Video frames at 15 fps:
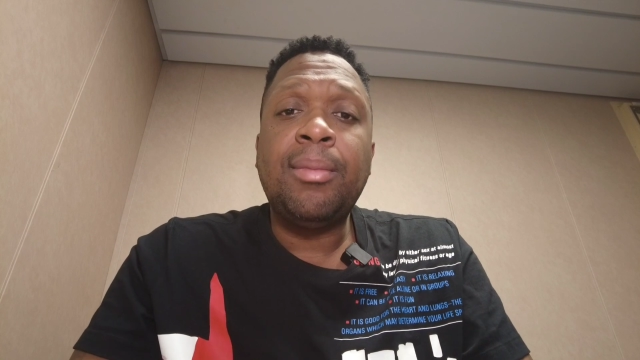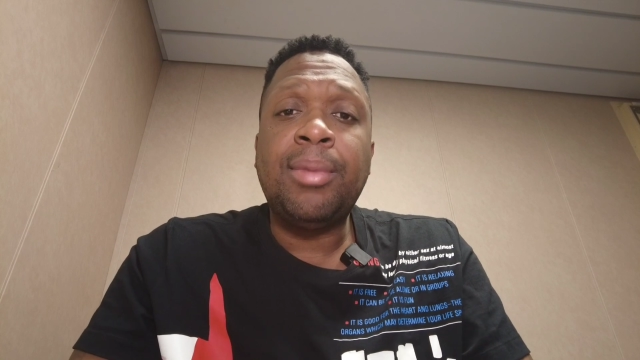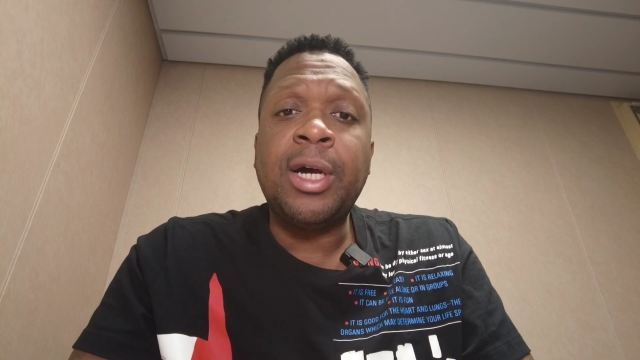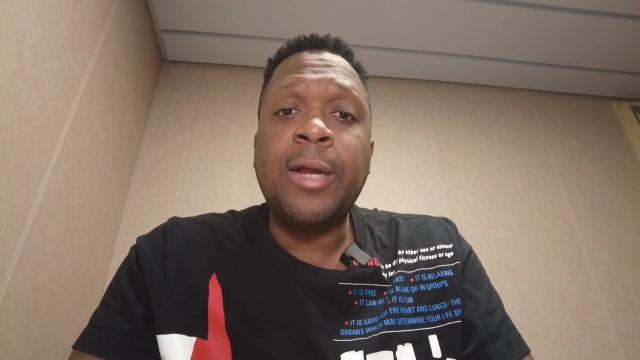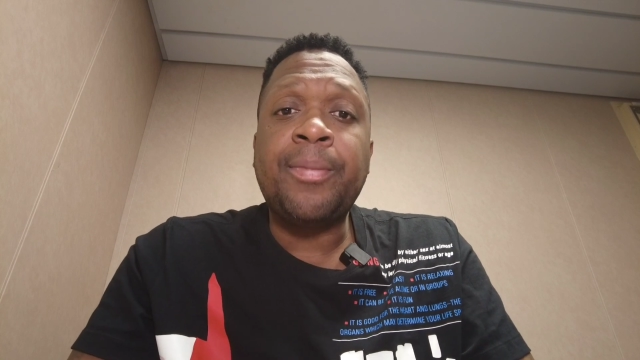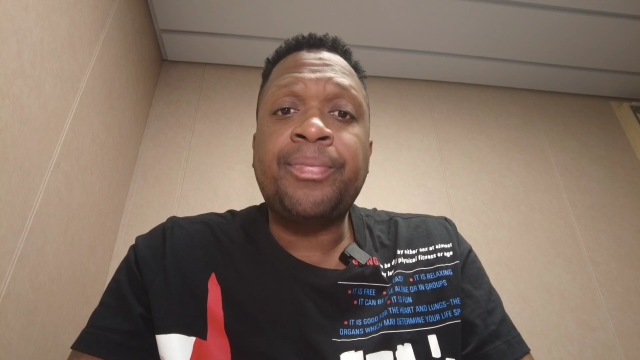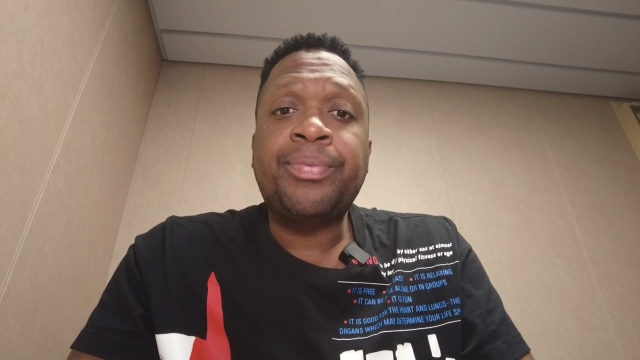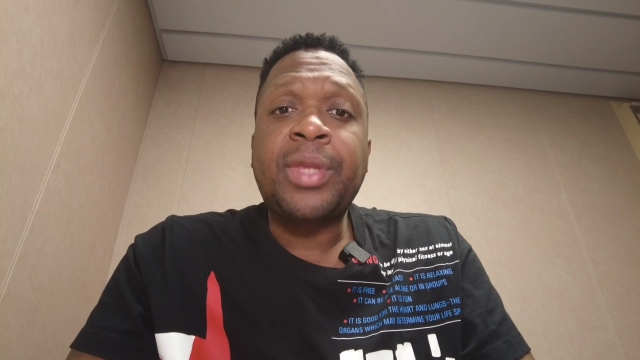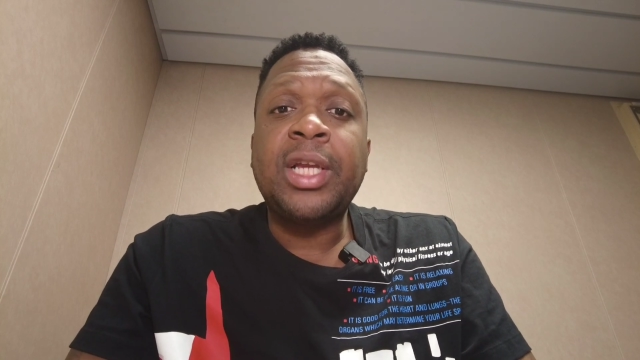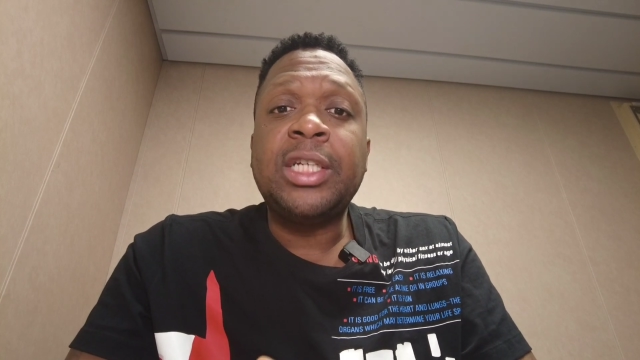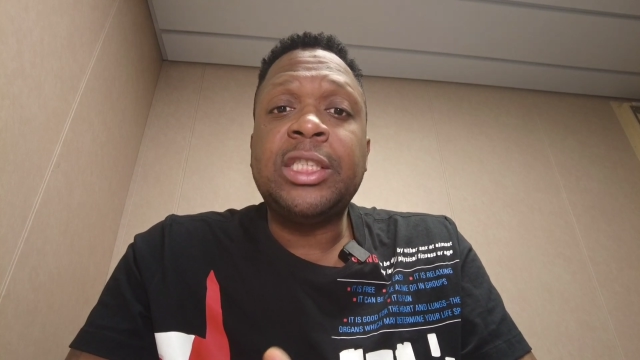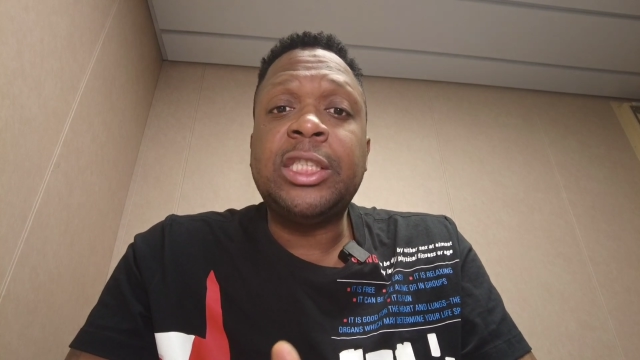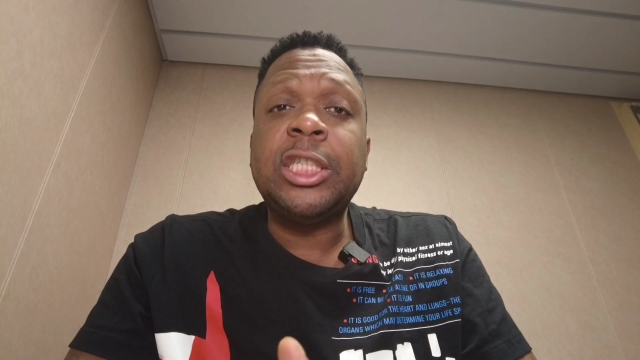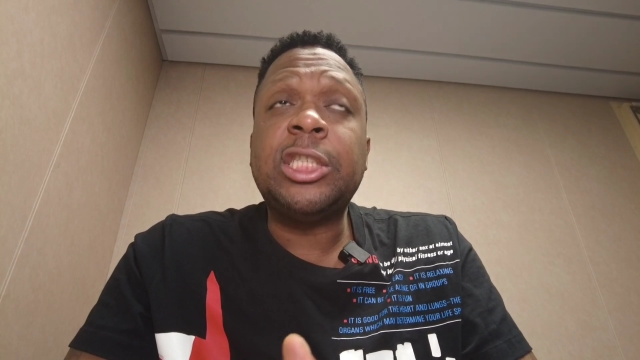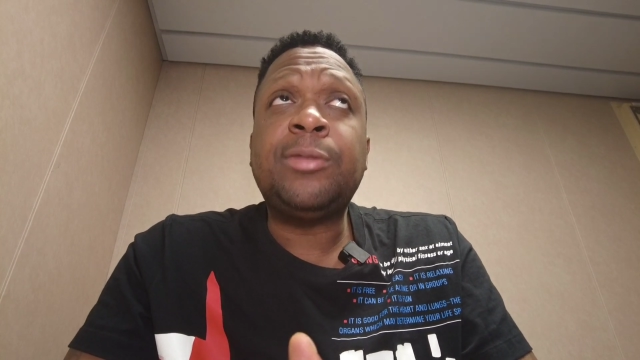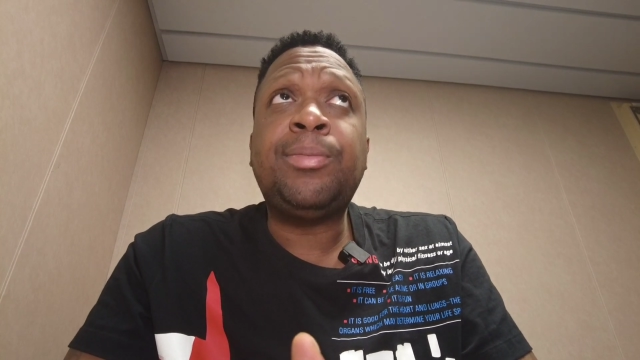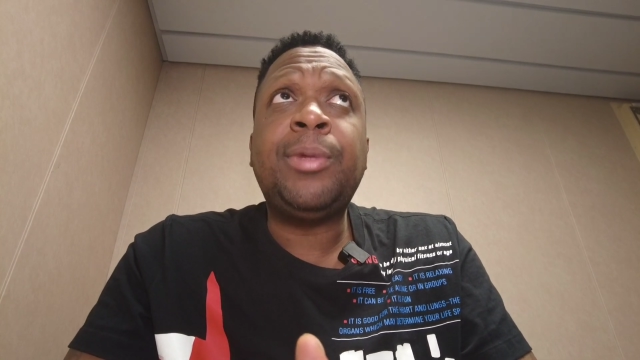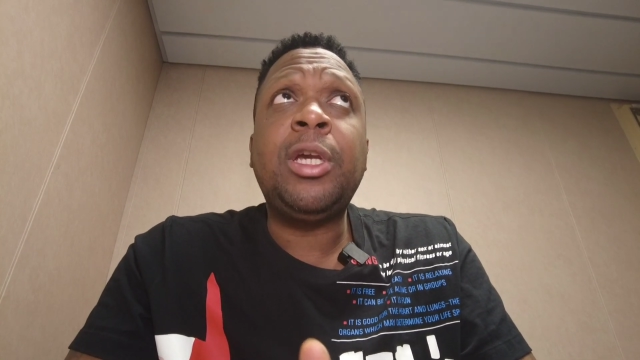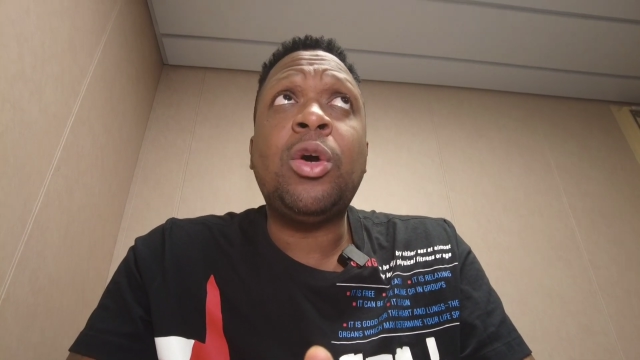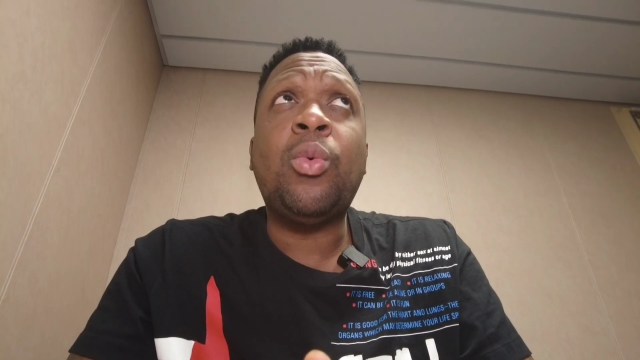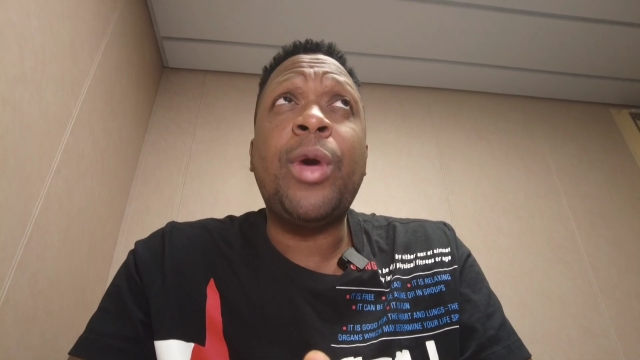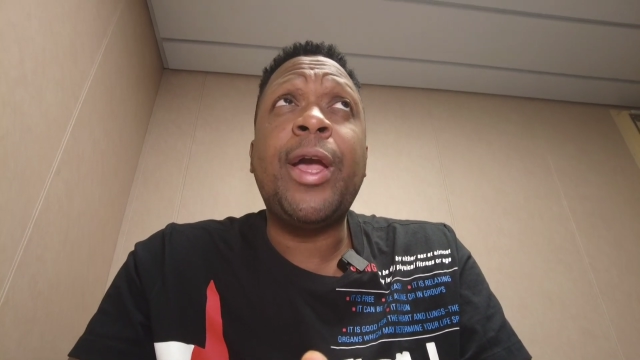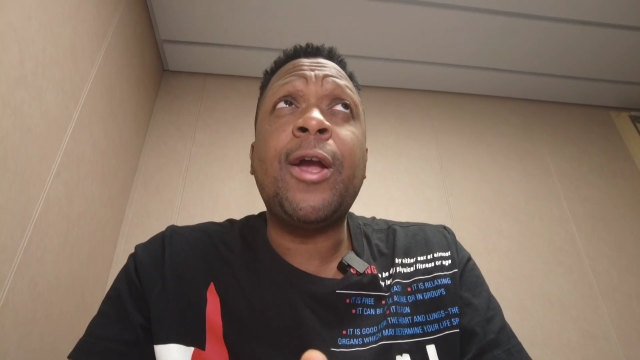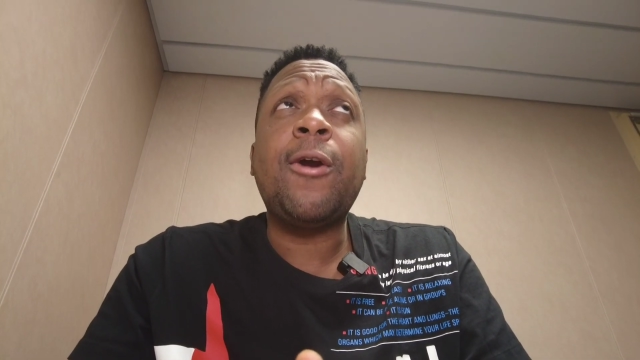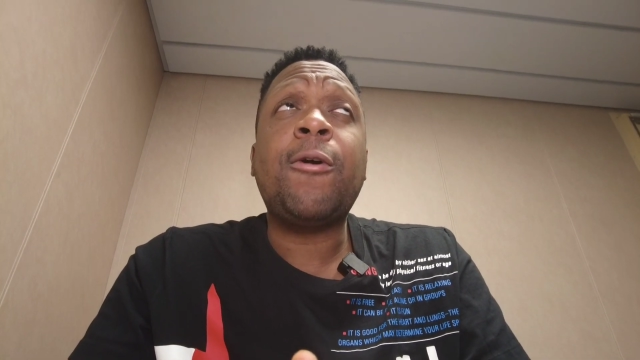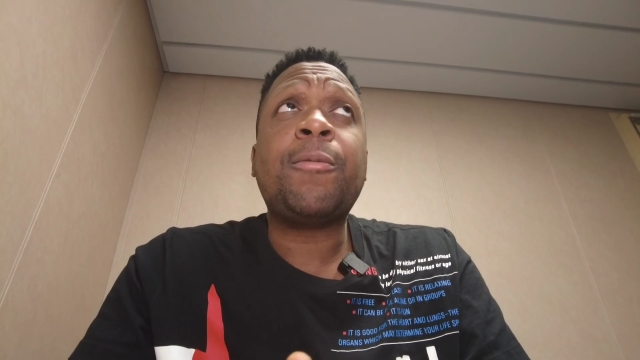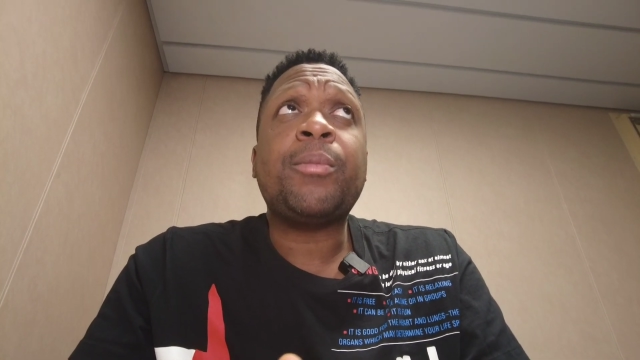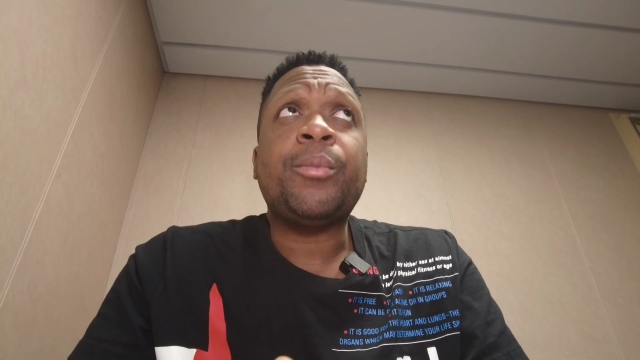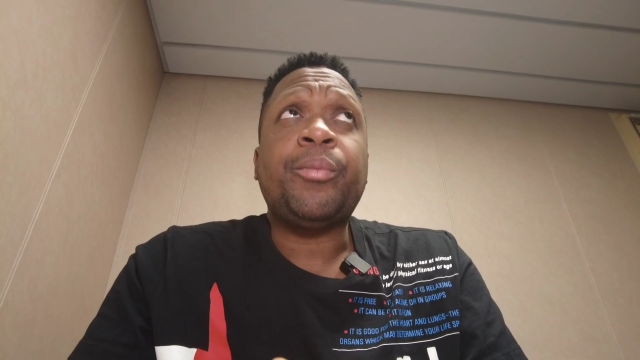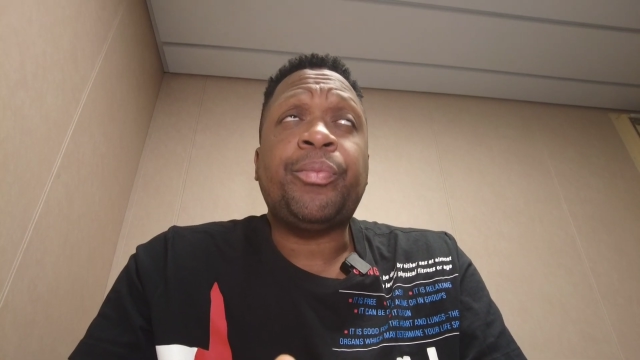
but just be aware,